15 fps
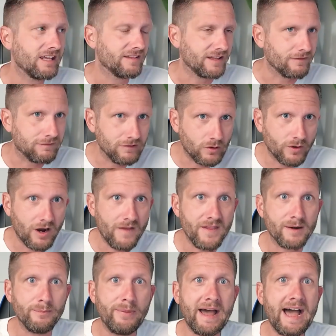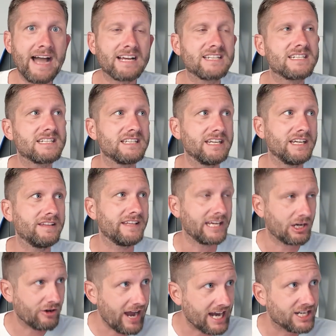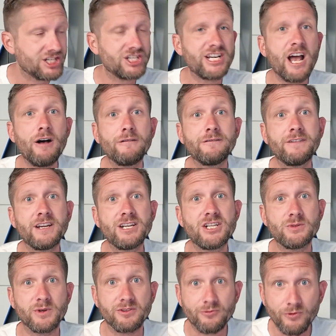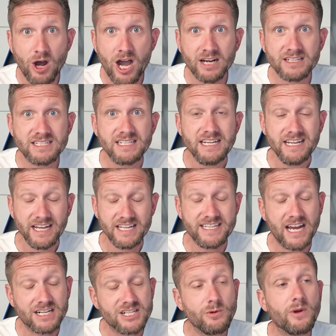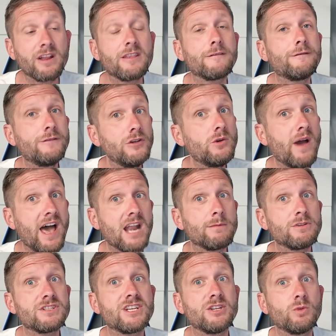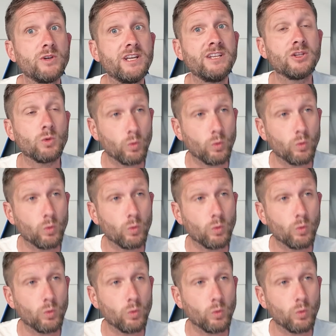They float on their backs. They crack shellfish with rocks. It's actually one of the few animals that in the